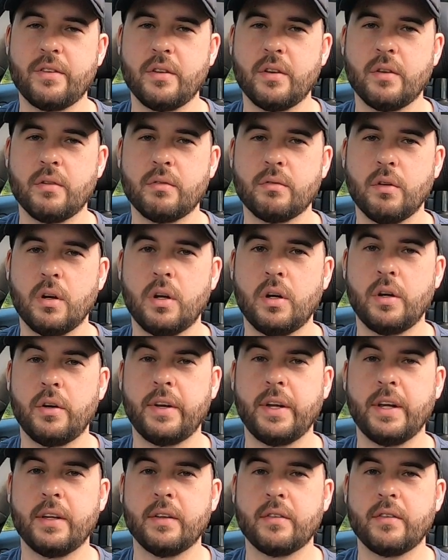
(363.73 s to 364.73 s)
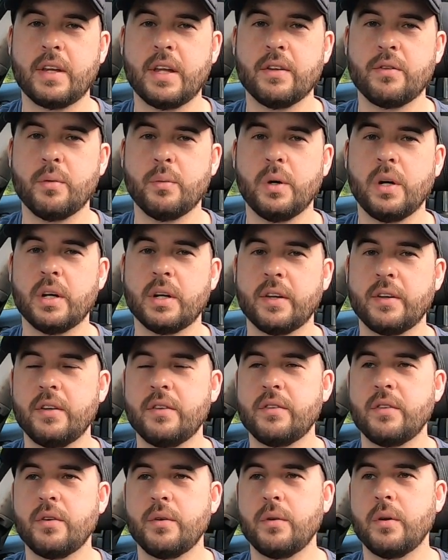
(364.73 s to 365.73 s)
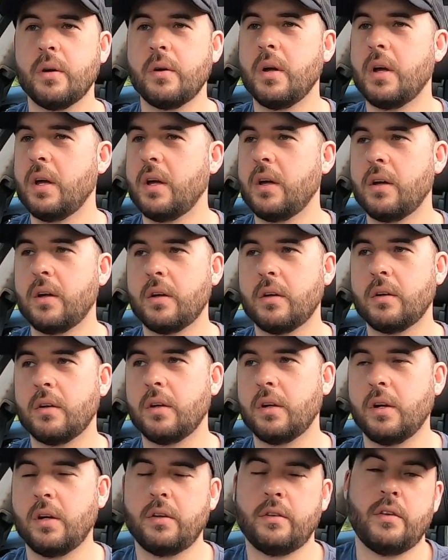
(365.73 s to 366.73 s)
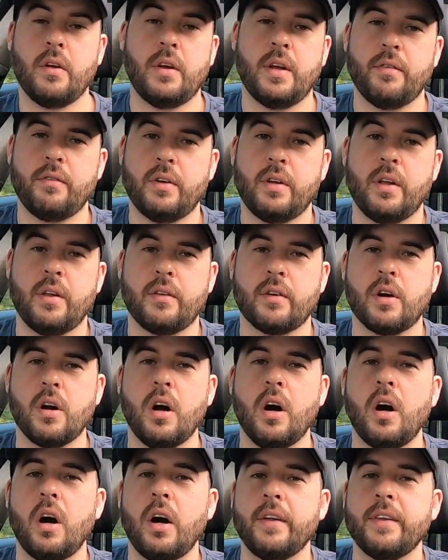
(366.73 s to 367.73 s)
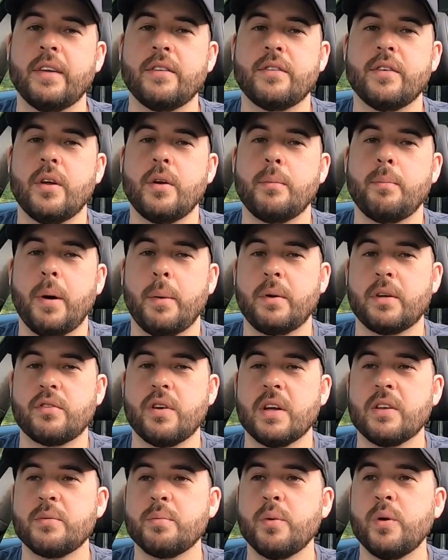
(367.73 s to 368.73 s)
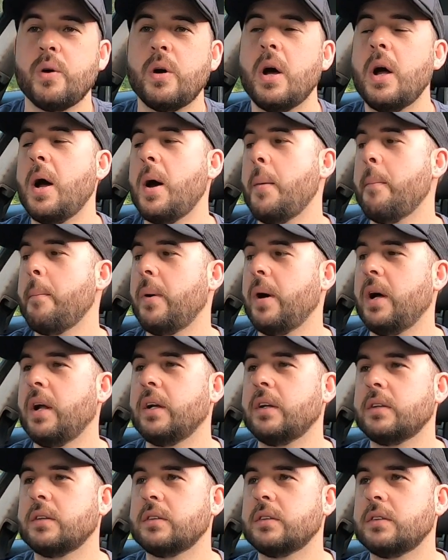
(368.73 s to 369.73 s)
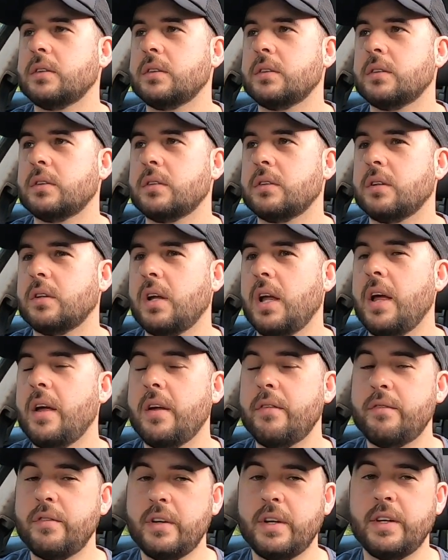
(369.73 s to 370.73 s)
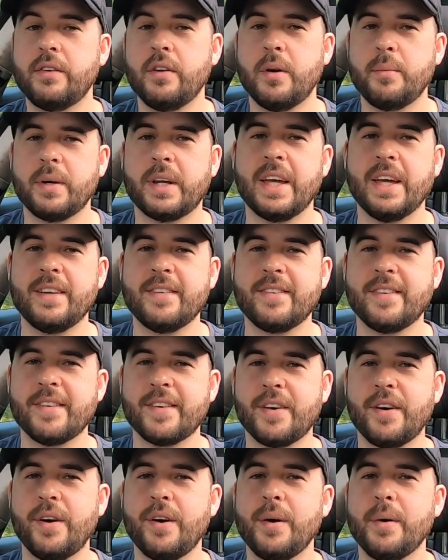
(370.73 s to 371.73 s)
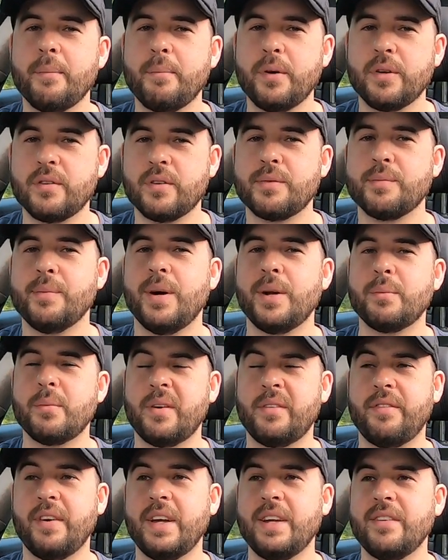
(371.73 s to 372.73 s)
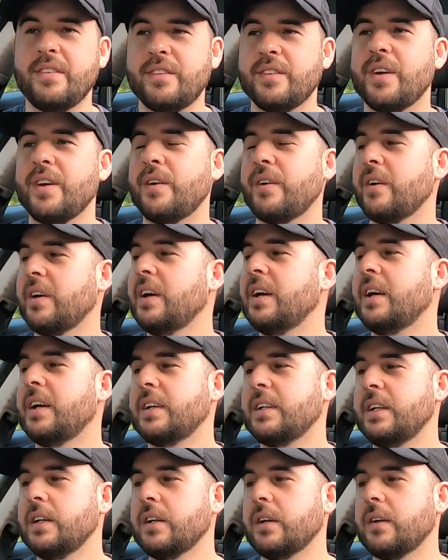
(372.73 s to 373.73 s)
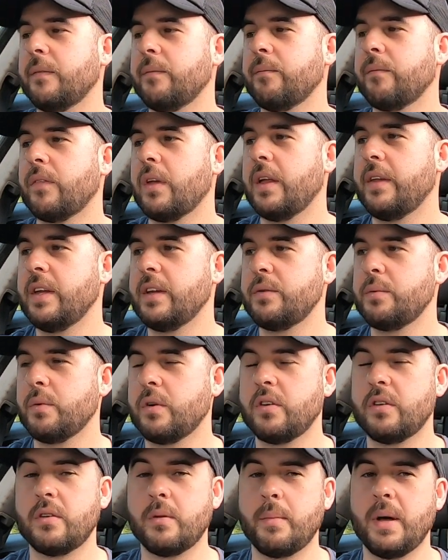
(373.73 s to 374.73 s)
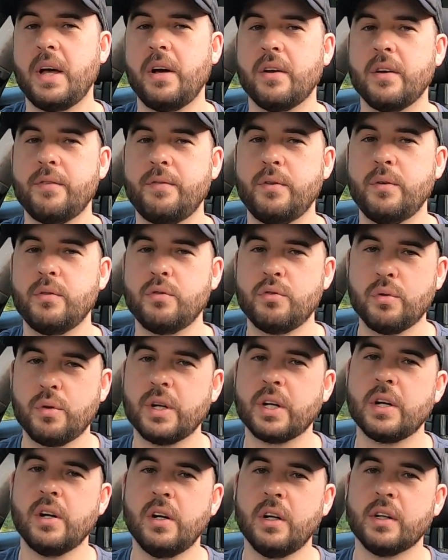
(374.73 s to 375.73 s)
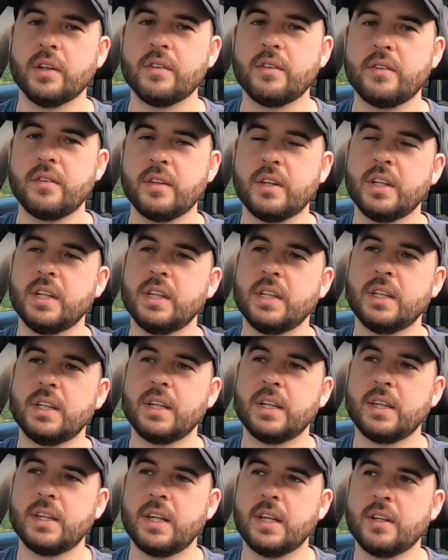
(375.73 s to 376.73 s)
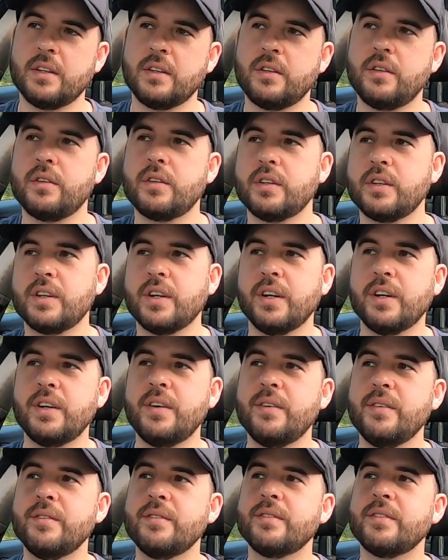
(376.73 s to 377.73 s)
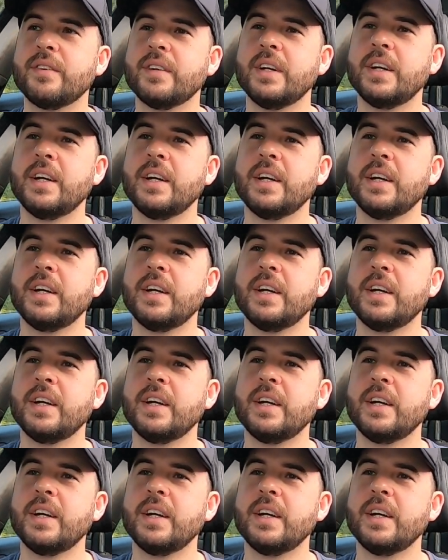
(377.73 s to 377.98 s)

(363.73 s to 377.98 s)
to rely on it to get to work, and I don't have another car and there's no public transport, but every time I get into the car it puts a smile on my face. So yeah, and that's what it's about. If you enjoy cars, then you can kind of